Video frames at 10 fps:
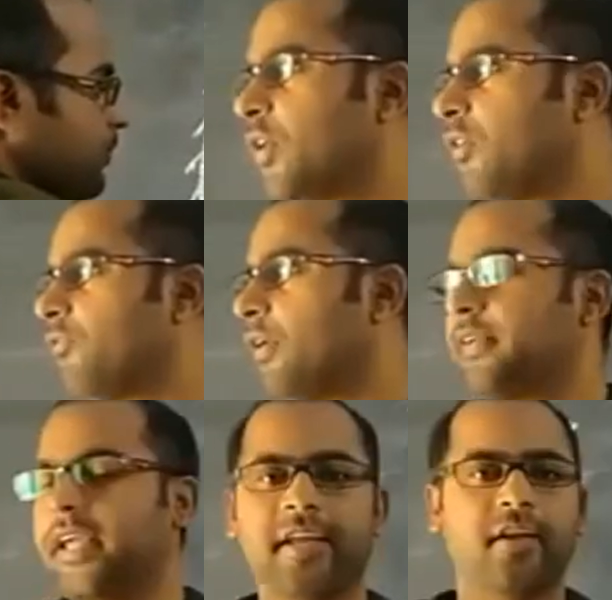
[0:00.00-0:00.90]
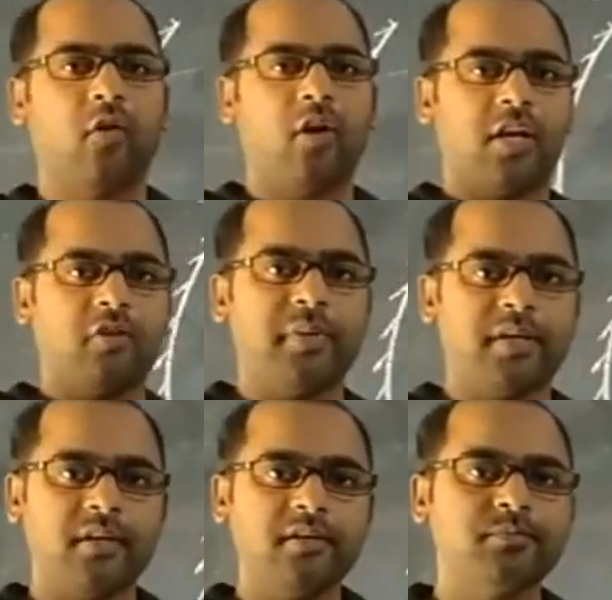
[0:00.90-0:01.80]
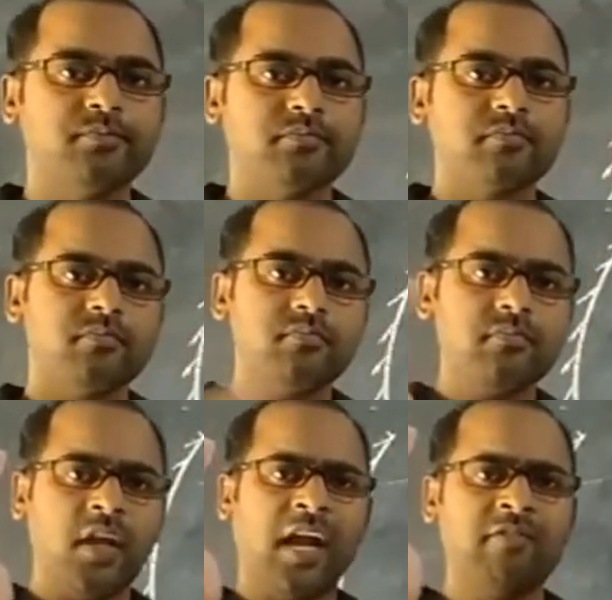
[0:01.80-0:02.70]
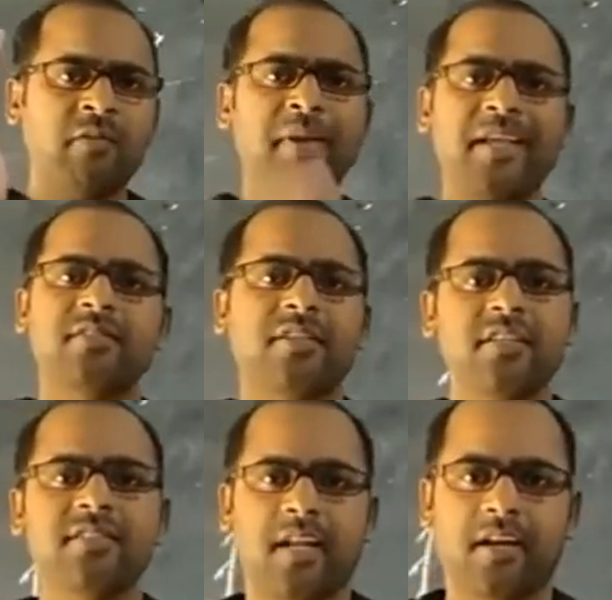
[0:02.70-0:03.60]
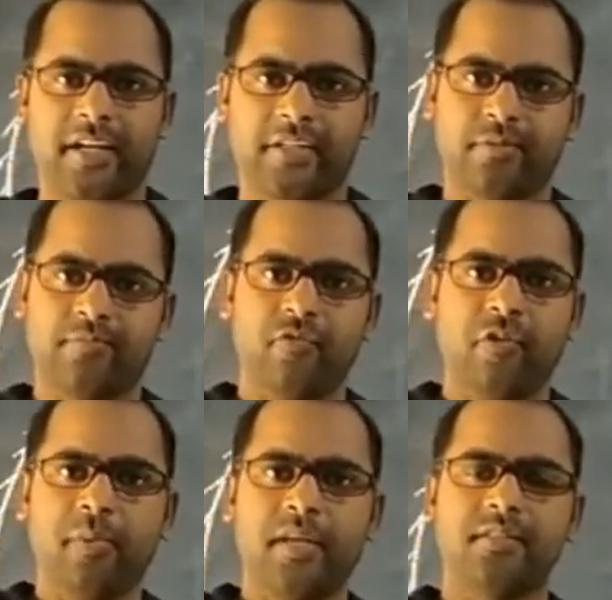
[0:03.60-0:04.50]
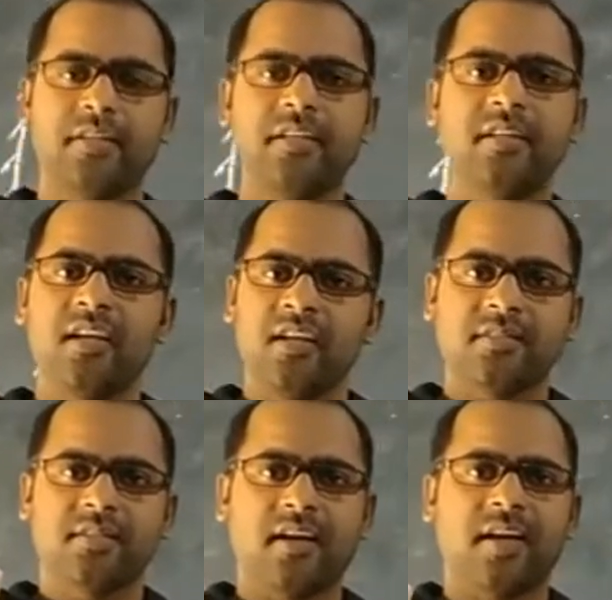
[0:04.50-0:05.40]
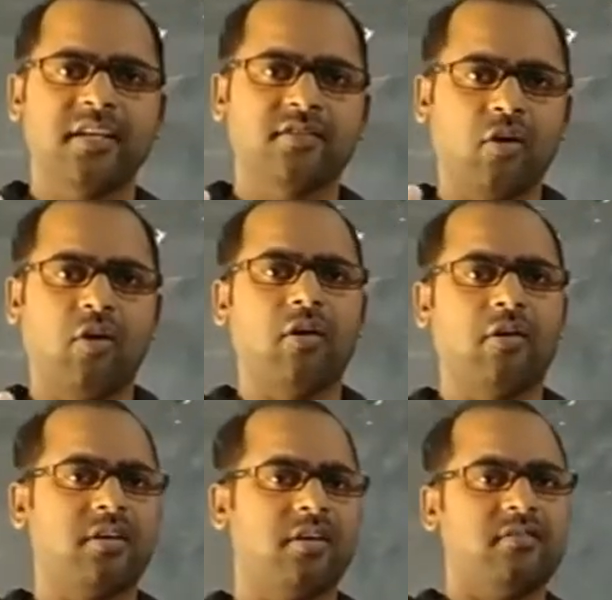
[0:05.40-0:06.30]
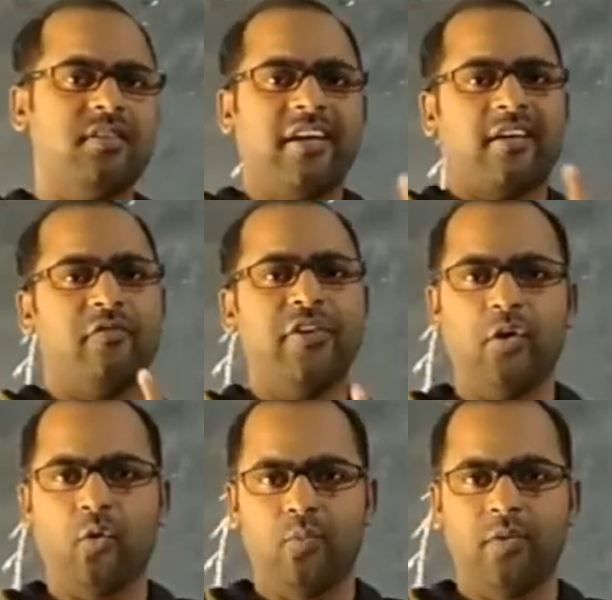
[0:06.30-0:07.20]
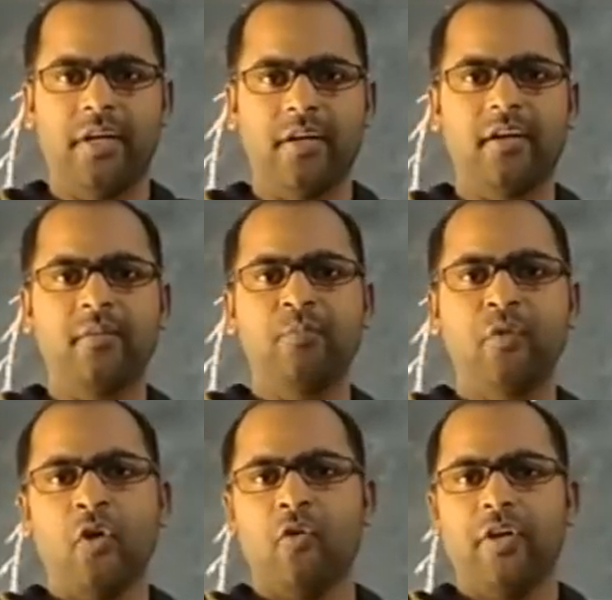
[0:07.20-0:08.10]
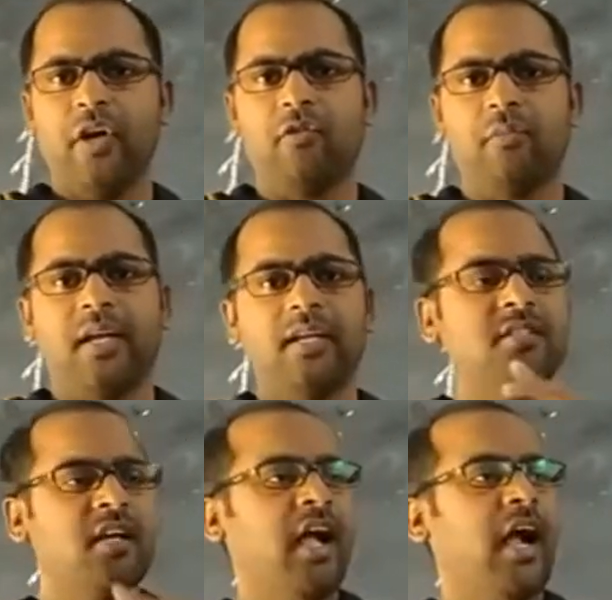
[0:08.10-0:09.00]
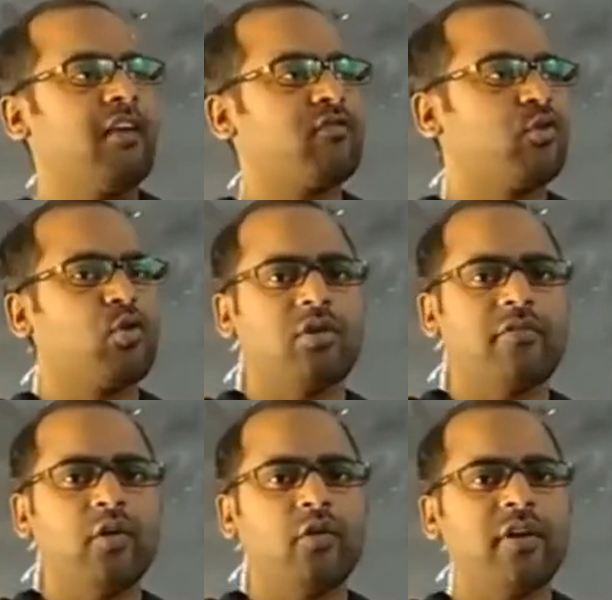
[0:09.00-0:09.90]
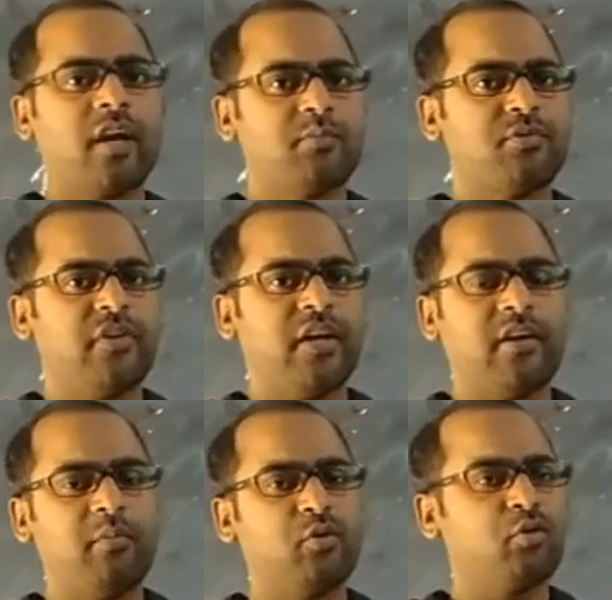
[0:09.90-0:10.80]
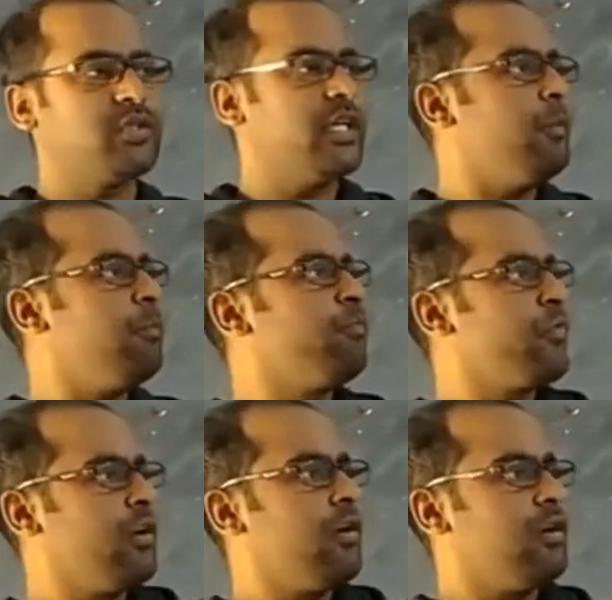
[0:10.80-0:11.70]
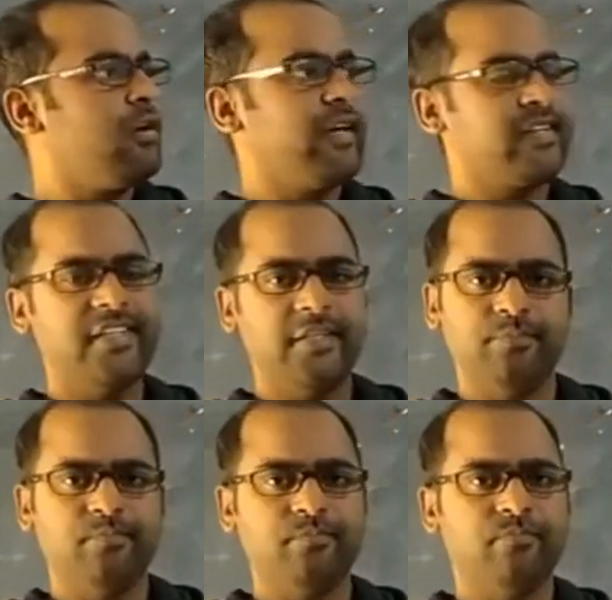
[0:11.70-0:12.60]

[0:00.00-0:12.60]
We have taken a concave mirror and we placed it in sunlight. We placed it in sunlight or near a window we placed, and through the window we are able to see a tree.